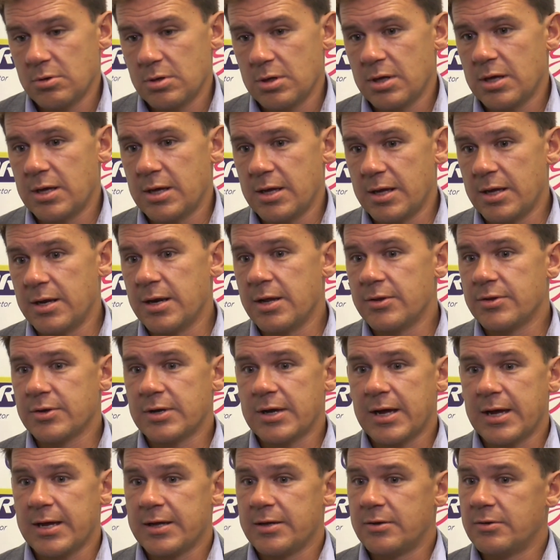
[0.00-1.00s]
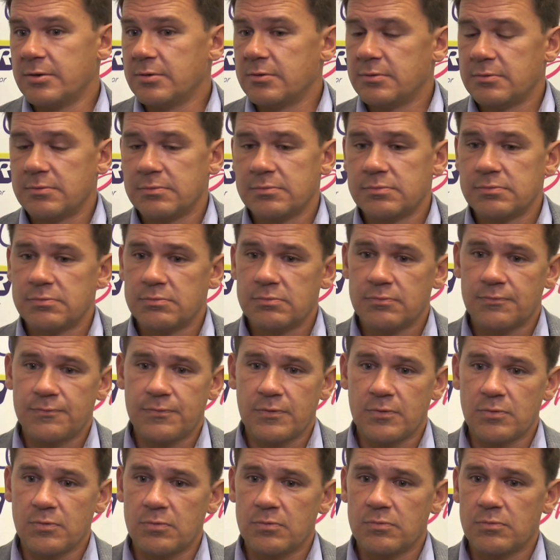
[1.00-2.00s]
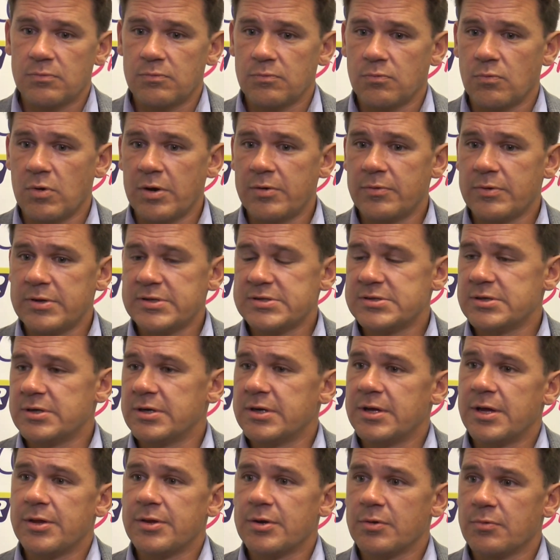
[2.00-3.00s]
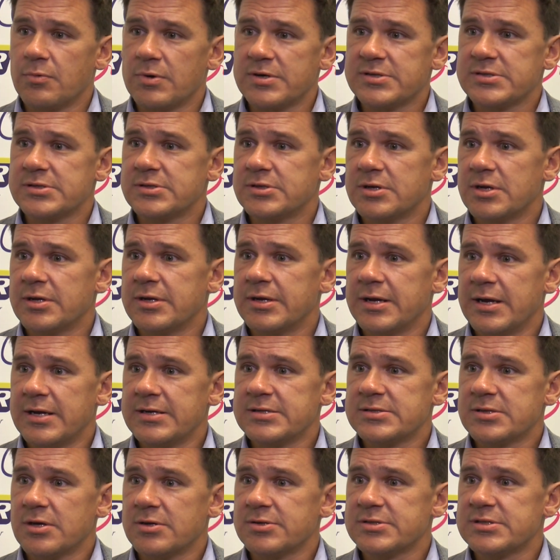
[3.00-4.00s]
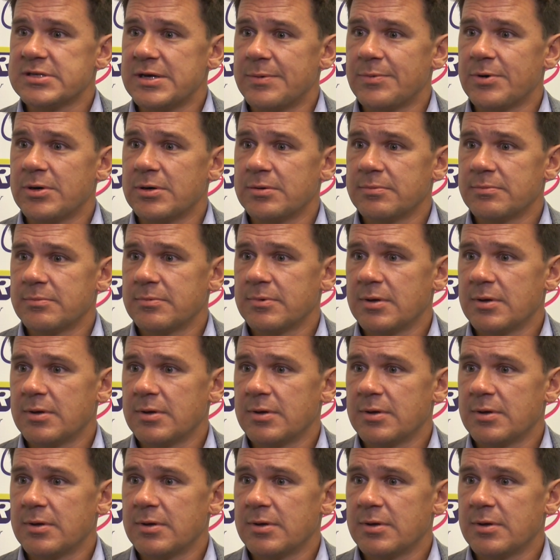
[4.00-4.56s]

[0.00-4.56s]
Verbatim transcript: another guy who, for one reason or the other, wasn't on the ice all summer.